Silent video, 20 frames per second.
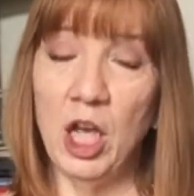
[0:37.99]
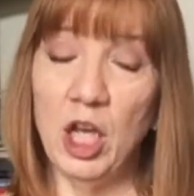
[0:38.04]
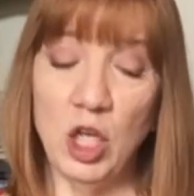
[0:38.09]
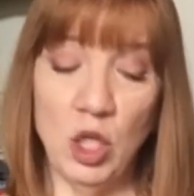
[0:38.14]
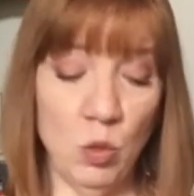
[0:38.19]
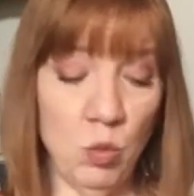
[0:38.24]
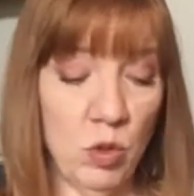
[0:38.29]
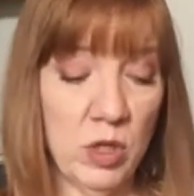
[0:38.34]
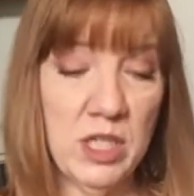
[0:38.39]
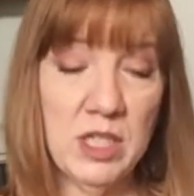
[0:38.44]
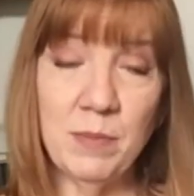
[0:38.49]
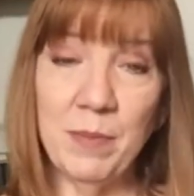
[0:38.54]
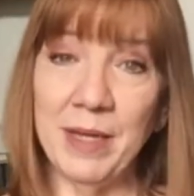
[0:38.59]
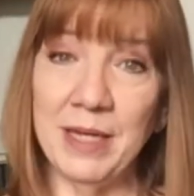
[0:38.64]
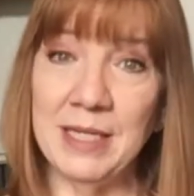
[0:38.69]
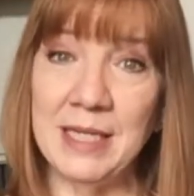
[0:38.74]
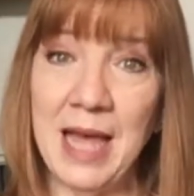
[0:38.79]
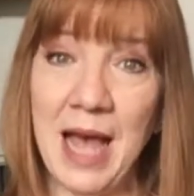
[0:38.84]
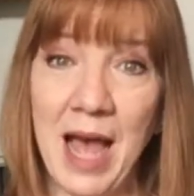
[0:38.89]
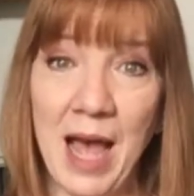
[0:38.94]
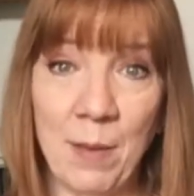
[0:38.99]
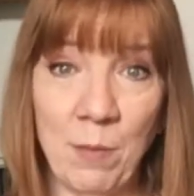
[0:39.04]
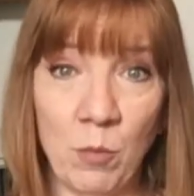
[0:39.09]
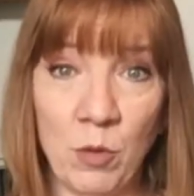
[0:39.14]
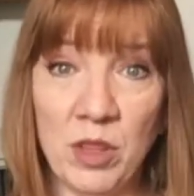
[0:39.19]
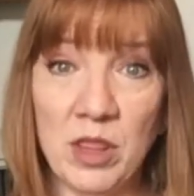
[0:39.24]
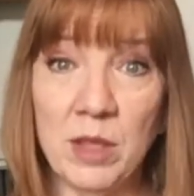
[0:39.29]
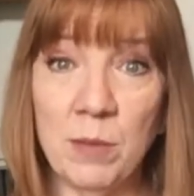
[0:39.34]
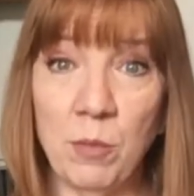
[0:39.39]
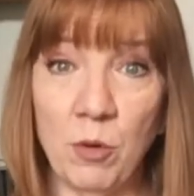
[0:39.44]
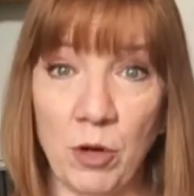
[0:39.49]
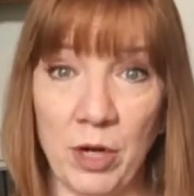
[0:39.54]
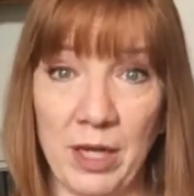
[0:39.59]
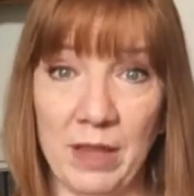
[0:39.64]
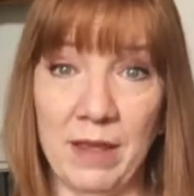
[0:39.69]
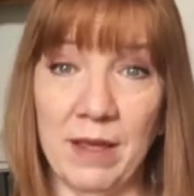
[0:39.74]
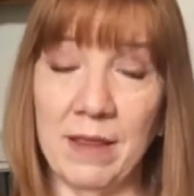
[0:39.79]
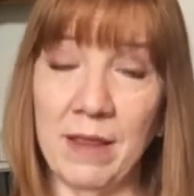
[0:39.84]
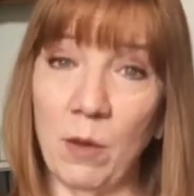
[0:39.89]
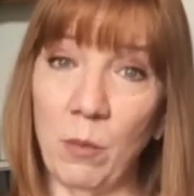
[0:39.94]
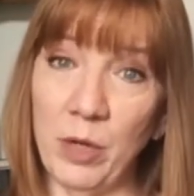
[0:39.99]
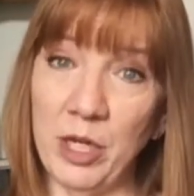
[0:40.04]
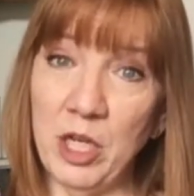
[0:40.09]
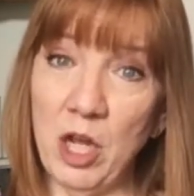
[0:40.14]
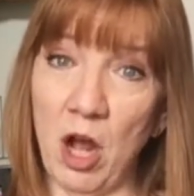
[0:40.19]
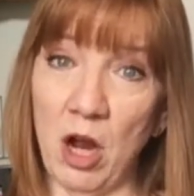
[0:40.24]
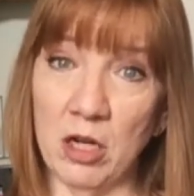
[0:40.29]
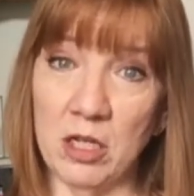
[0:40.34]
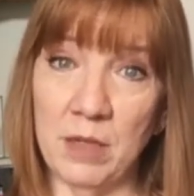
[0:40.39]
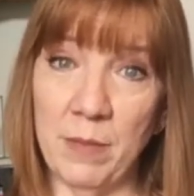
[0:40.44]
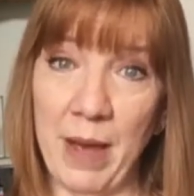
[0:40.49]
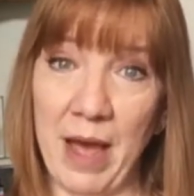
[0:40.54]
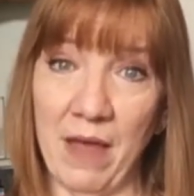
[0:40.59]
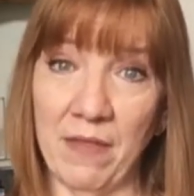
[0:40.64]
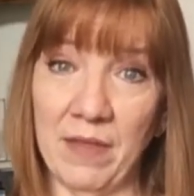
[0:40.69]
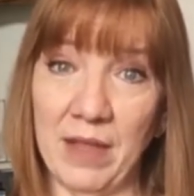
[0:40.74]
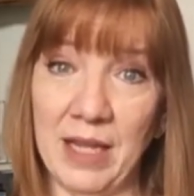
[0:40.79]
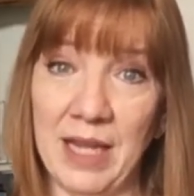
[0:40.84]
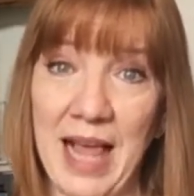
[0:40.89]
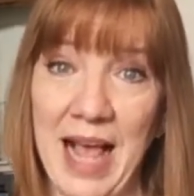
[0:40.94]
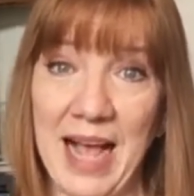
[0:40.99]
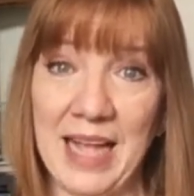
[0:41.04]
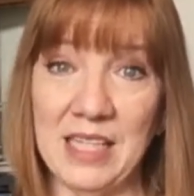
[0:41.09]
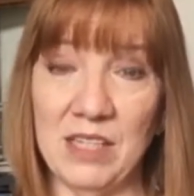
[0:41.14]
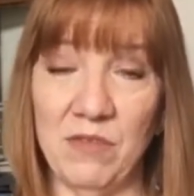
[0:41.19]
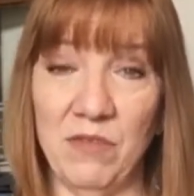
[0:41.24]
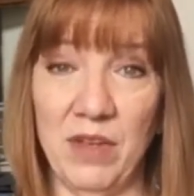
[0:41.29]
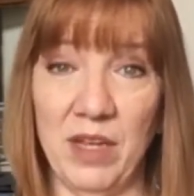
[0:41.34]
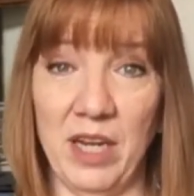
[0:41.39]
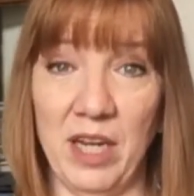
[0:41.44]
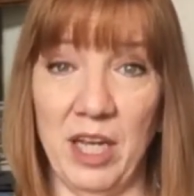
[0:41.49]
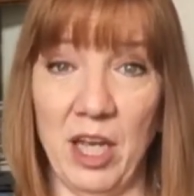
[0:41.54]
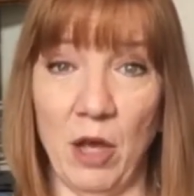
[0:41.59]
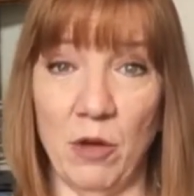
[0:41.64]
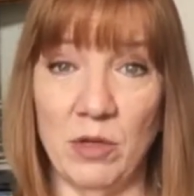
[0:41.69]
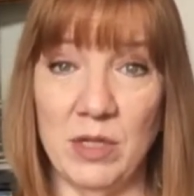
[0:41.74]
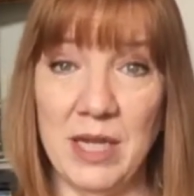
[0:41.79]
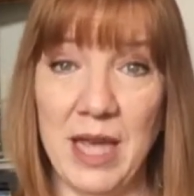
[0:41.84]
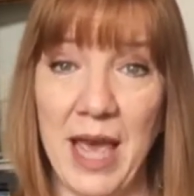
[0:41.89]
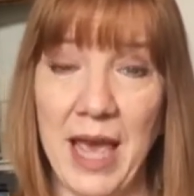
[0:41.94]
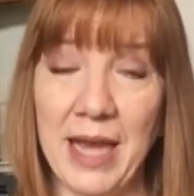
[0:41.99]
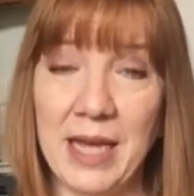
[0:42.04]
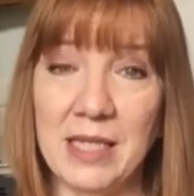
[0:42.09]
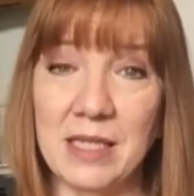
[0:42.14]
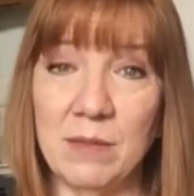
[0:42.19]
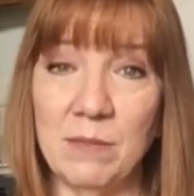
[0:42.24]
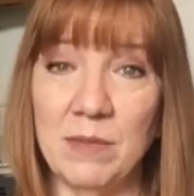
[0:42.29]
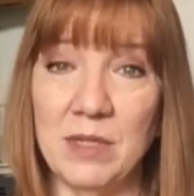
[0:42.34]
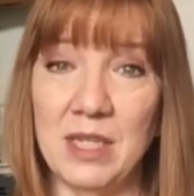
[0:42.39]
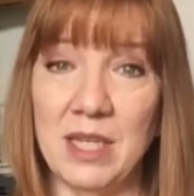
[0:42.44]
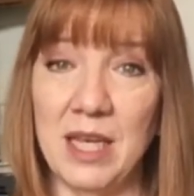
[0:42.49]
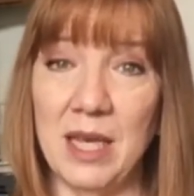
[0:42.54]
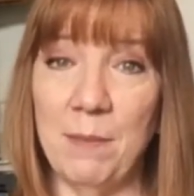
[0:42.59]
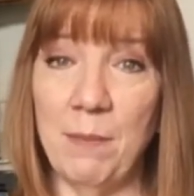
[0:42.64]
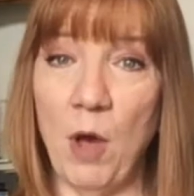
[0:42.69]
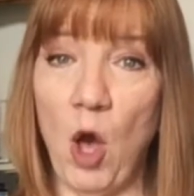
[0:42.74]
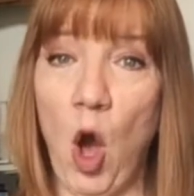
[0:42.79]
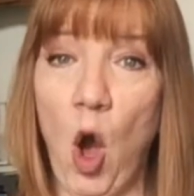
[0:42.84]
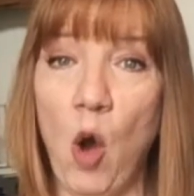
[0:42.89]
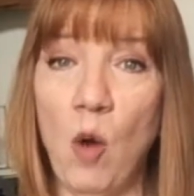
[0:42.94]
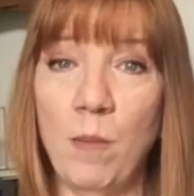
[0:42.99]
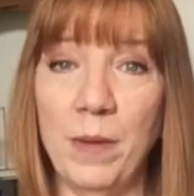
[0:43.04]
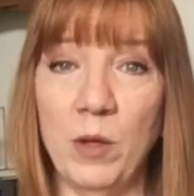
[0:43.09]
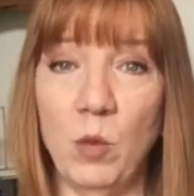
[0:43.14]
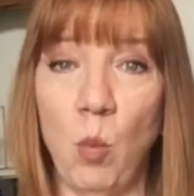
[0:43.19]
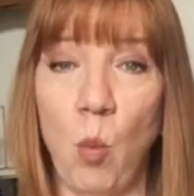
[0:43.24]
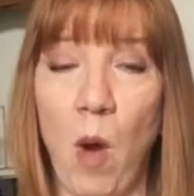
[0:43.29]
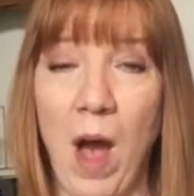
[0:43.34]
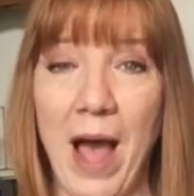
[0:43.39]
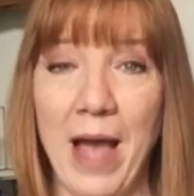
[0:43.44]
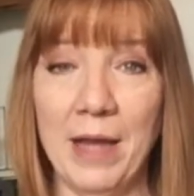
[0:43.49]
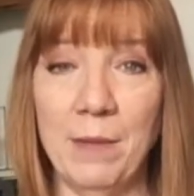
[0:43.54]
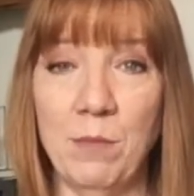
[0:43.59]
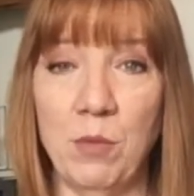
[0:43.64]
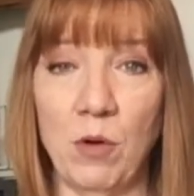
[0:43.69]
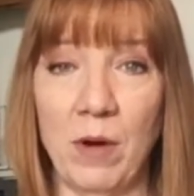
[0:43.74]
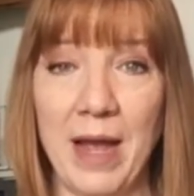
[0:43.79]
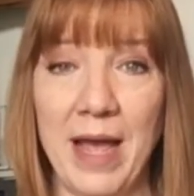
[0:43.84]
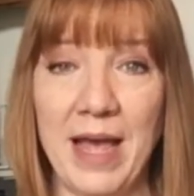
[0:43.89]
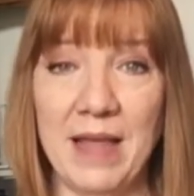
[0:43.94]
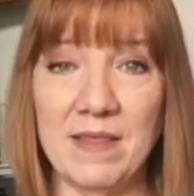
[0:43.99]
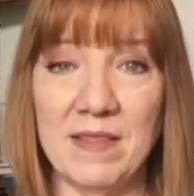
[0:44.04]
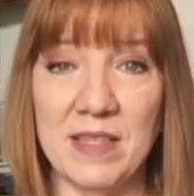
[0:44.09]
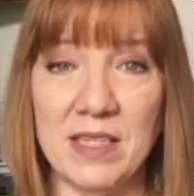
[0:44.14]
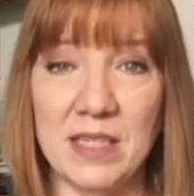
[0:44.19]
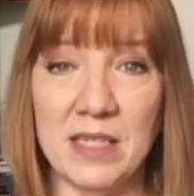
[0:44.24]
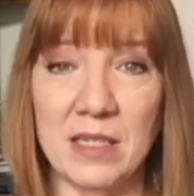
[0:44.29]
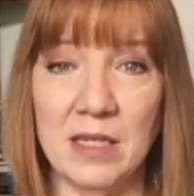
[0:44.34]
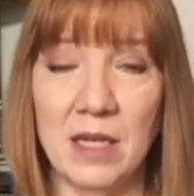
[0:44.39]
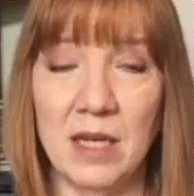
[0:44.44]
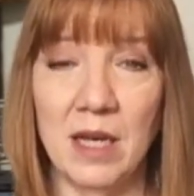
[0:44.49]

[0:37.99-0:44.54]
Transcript: You want to spend time with the breathing that we talked about in the last video. Take some deep, open, wide breaths,